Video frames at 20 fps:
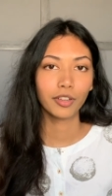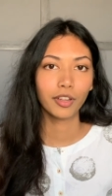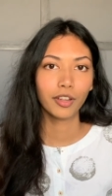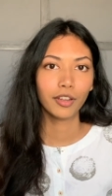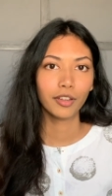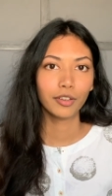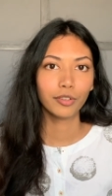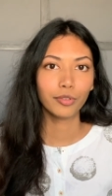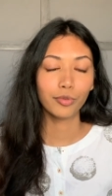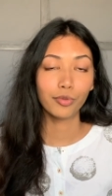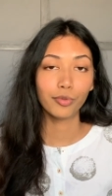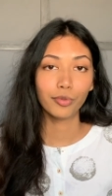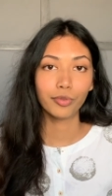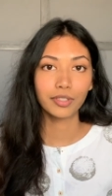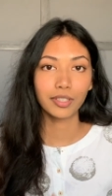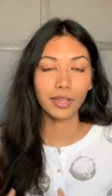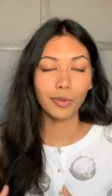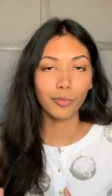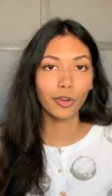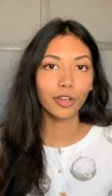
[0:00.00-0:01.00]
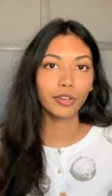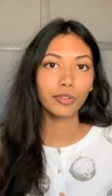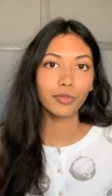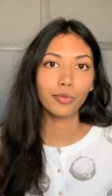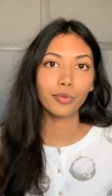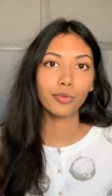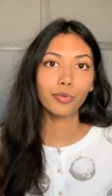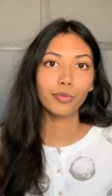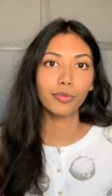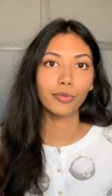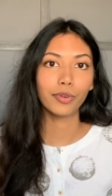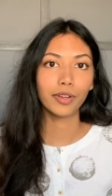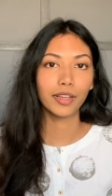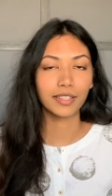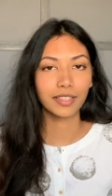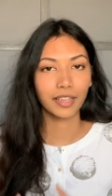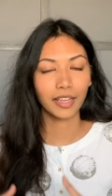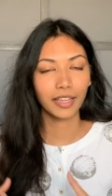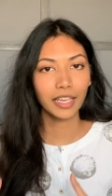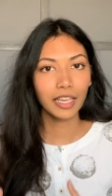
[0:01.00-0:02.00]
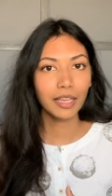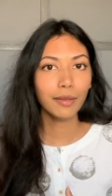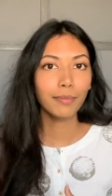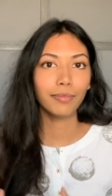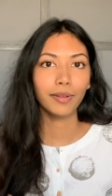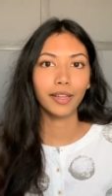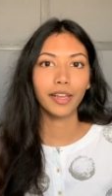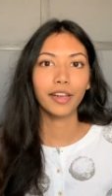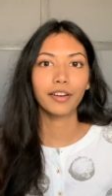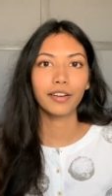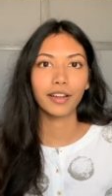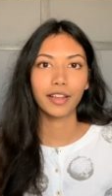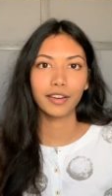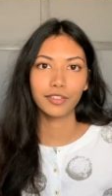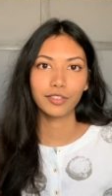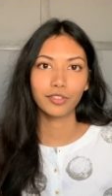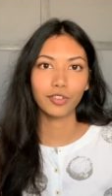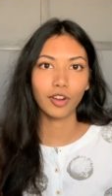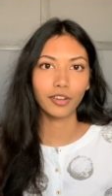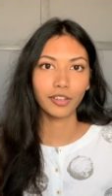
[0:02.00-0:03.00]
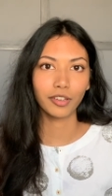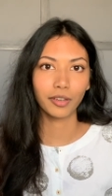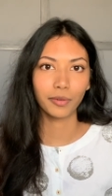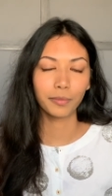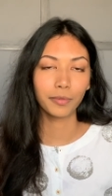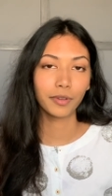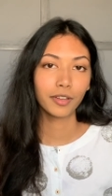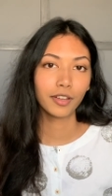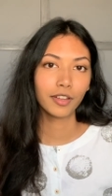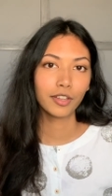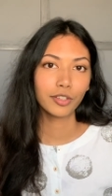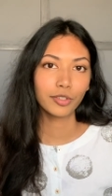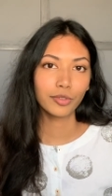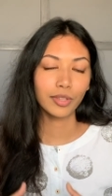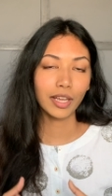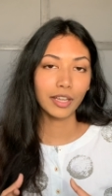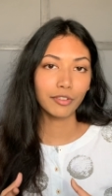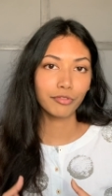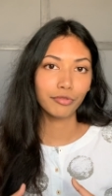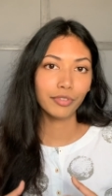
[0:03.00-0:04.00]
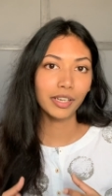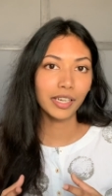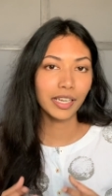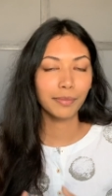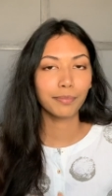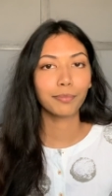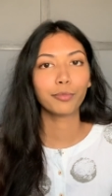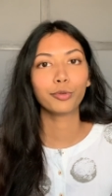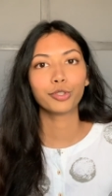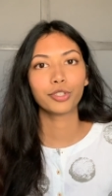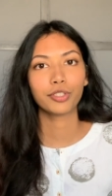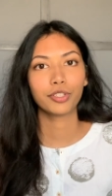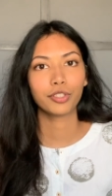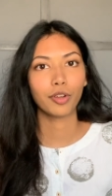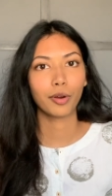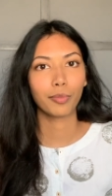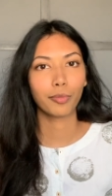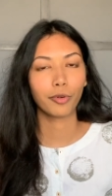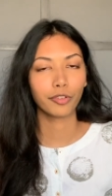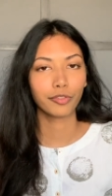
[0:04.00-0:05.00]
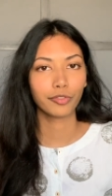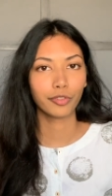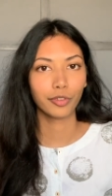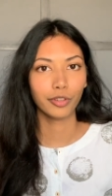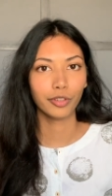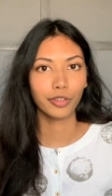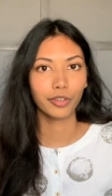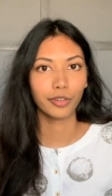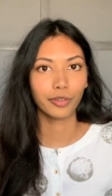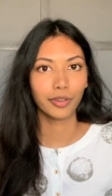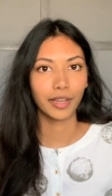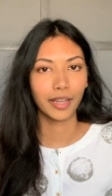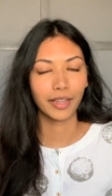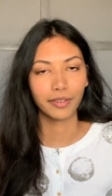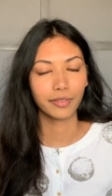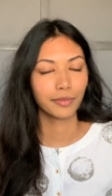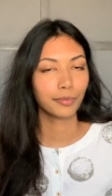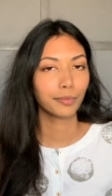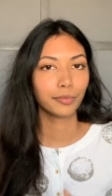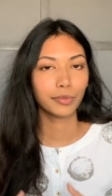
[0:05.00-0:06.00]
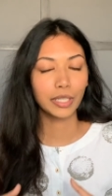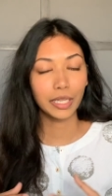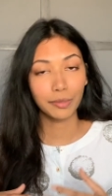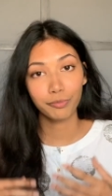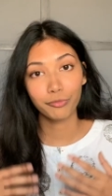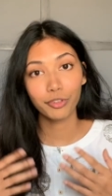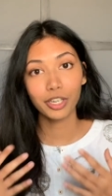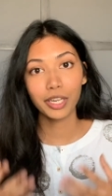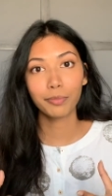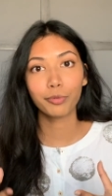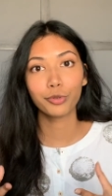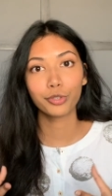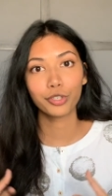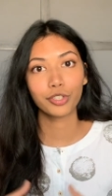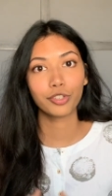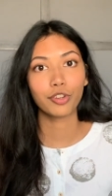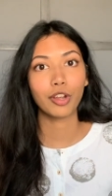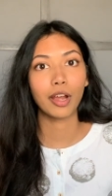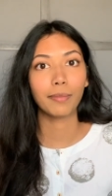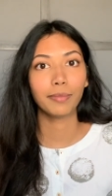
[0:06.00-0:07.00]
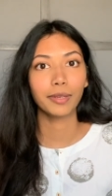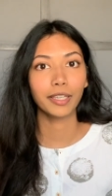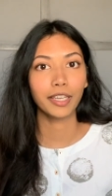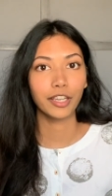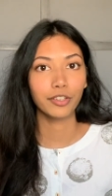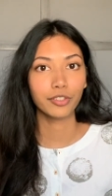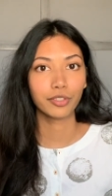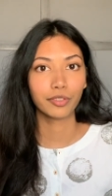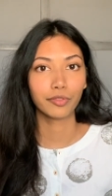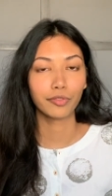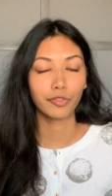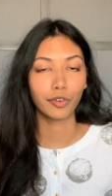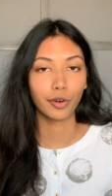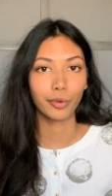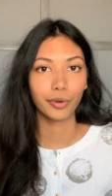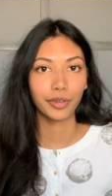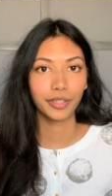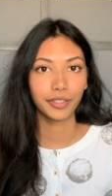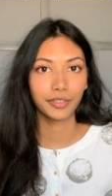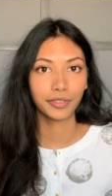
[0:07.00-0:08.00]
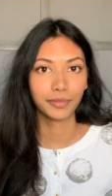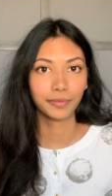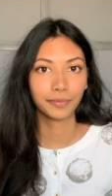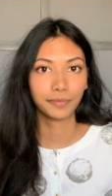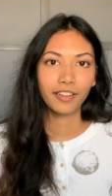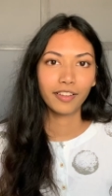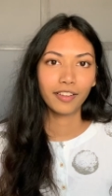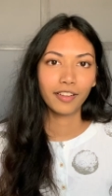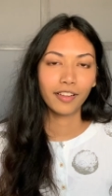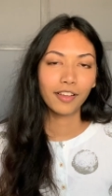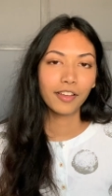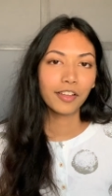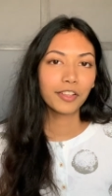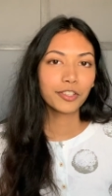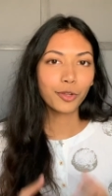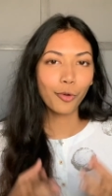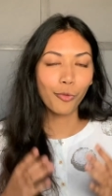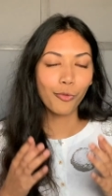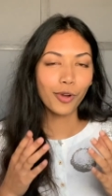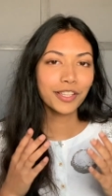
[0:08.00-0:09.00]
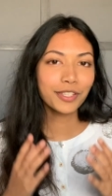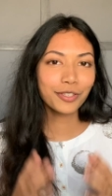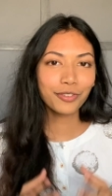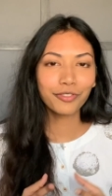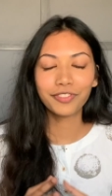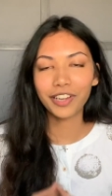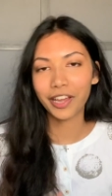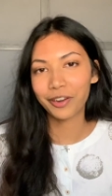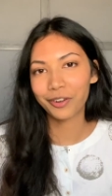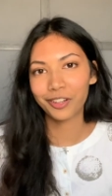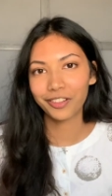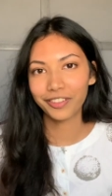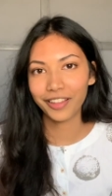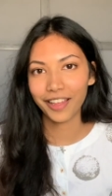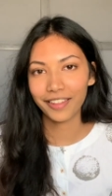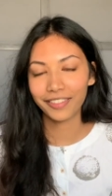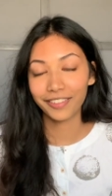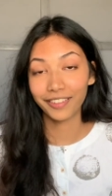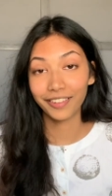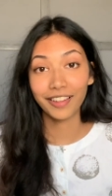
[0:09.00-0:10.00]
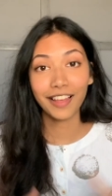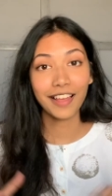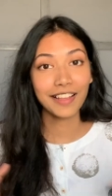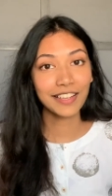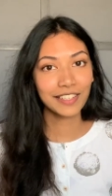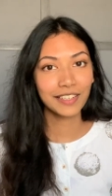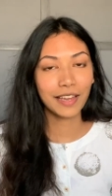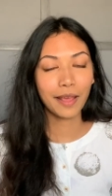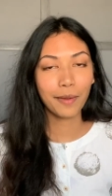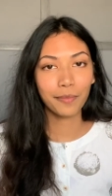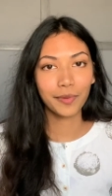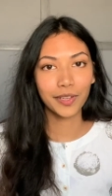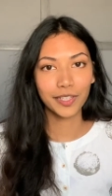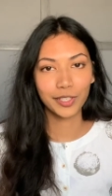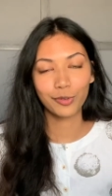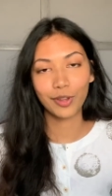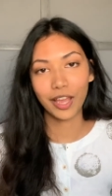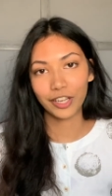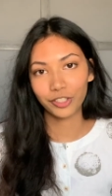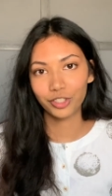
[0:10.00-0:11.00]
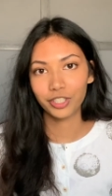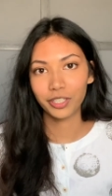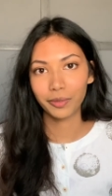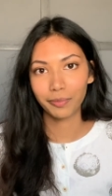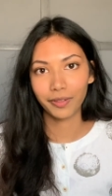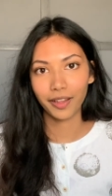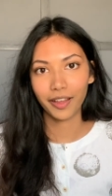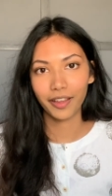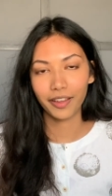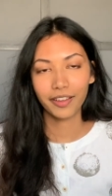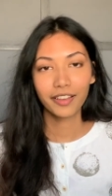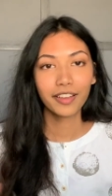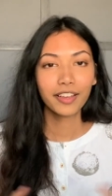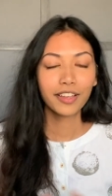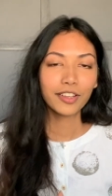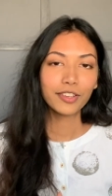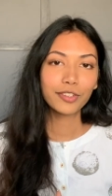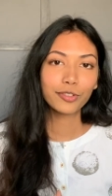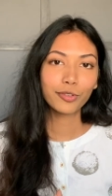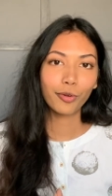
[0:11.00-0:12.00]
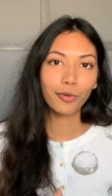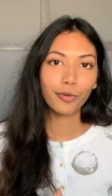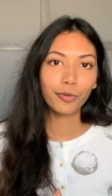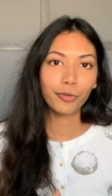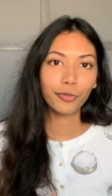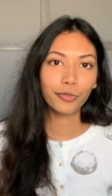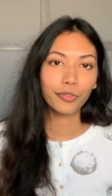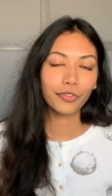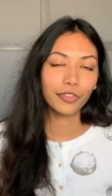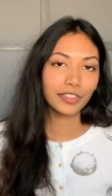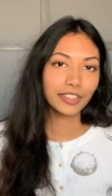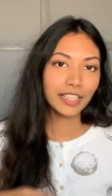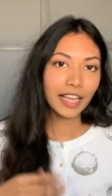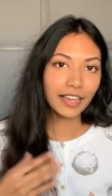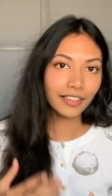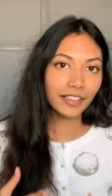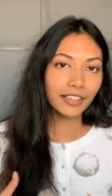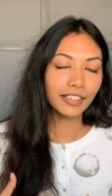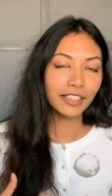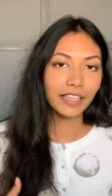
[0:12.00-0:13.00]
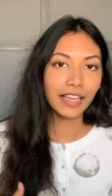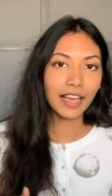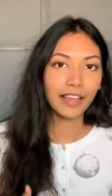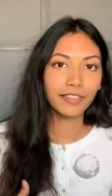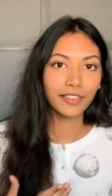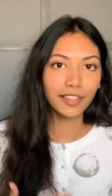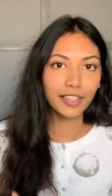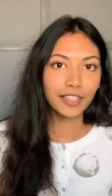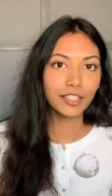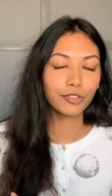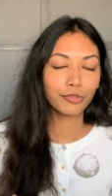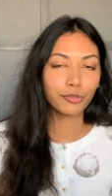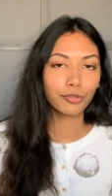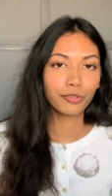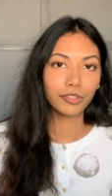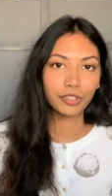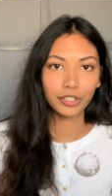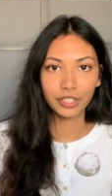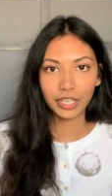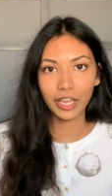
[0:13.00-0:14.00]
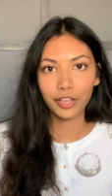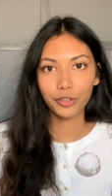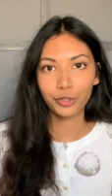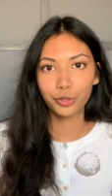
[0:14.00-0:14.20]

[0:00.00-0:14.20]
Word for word: to someone who is a key player at a startup. So that really pushes your portfolio and that really pushes your application forward. So once you've done all that, the last step is to actually apply. So technically at this stage, you